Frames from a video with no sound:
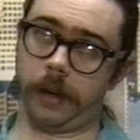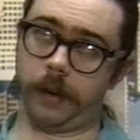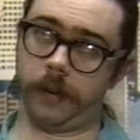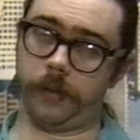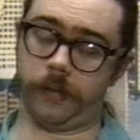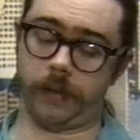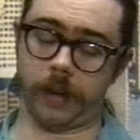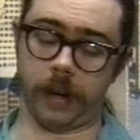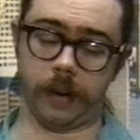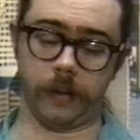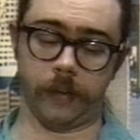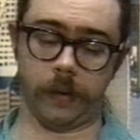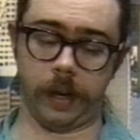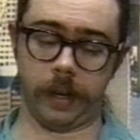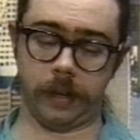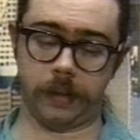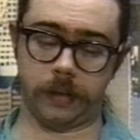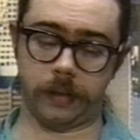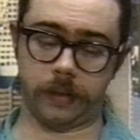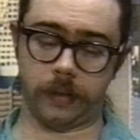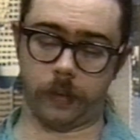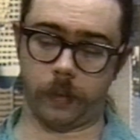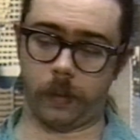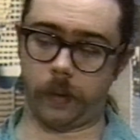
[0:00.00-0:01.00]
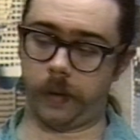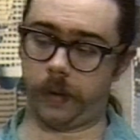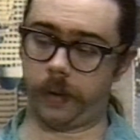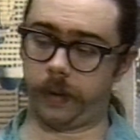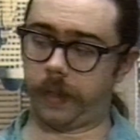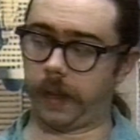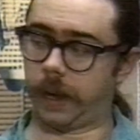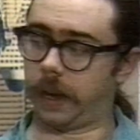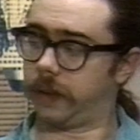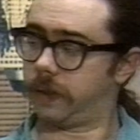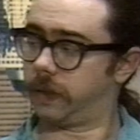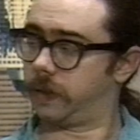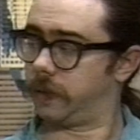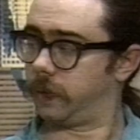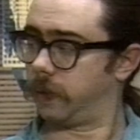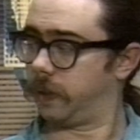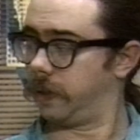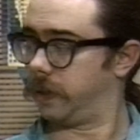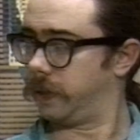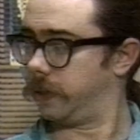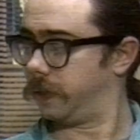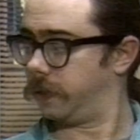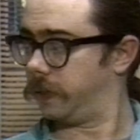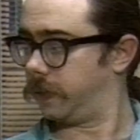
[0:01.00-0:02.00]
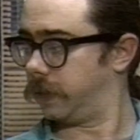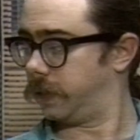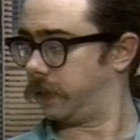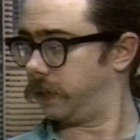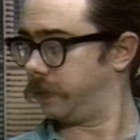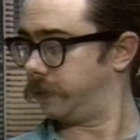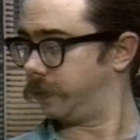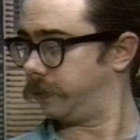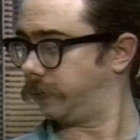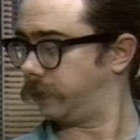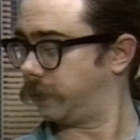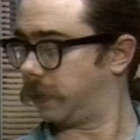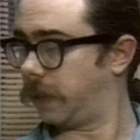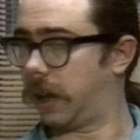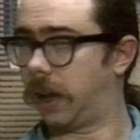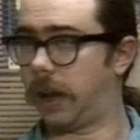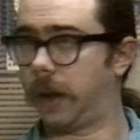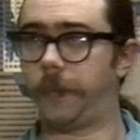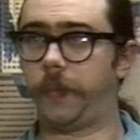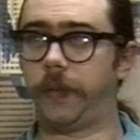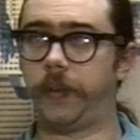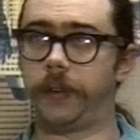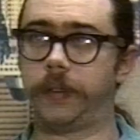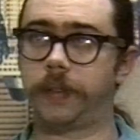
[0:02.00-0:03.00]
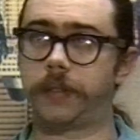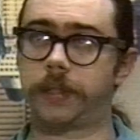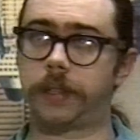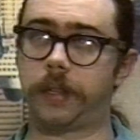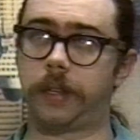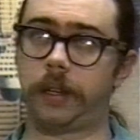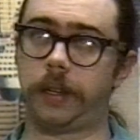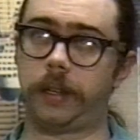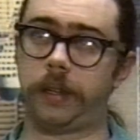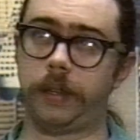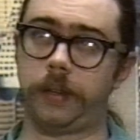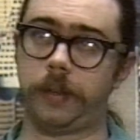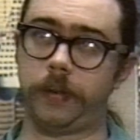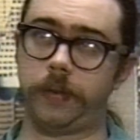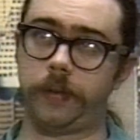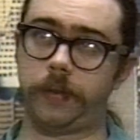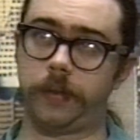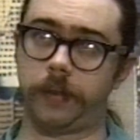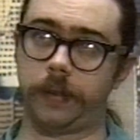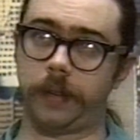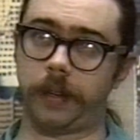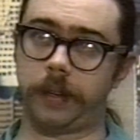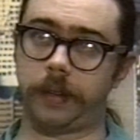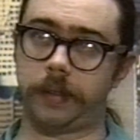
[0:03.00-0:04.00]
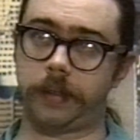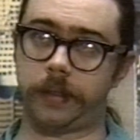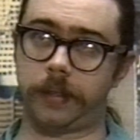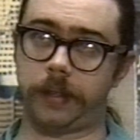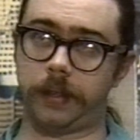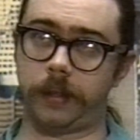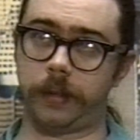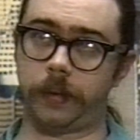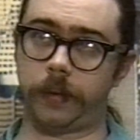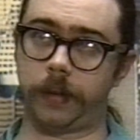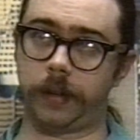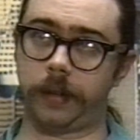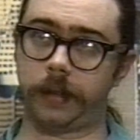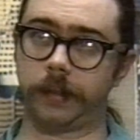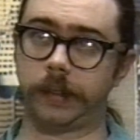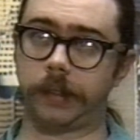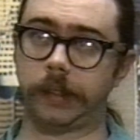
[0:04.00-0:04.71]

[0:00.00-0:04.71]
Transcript: generate toward that sort of obvious conclusion as to,